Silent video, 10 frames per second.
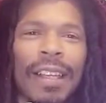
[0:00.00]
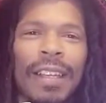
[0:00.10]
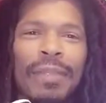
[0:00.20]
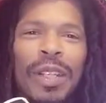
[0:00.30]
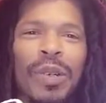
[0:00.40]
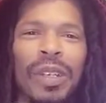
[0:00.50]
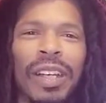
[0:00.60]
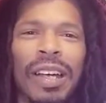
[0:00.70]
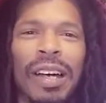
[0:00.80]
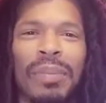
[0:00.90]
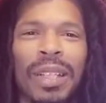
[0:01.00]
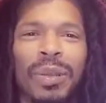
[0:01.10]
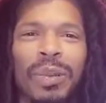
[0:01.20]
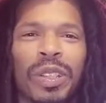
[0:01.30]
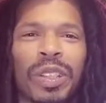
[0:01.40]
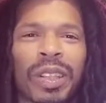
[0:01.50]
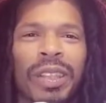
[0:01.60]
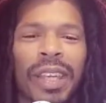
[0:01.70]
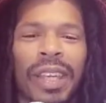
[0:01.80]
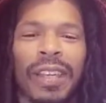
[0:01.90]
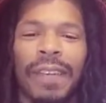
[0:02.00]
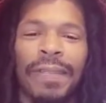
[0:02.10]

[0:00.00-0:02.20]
Let me know in the comments what you think.